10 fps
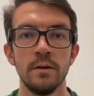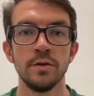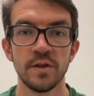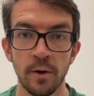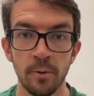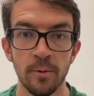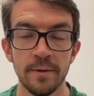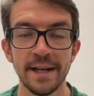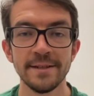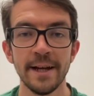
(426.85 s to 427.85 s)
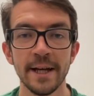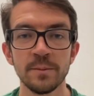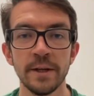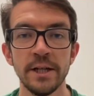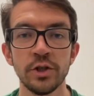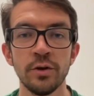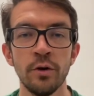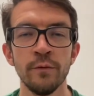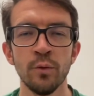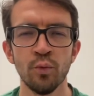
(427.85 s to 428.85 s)
So that's an explanation
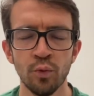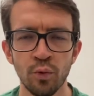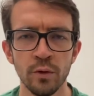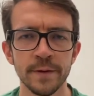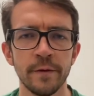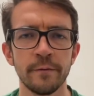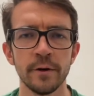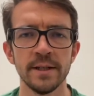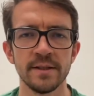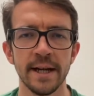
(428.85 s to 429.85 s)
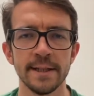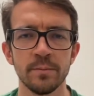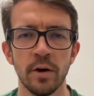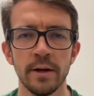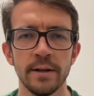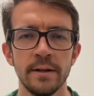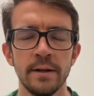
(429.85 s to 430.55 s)
of the rules for freeze dance party.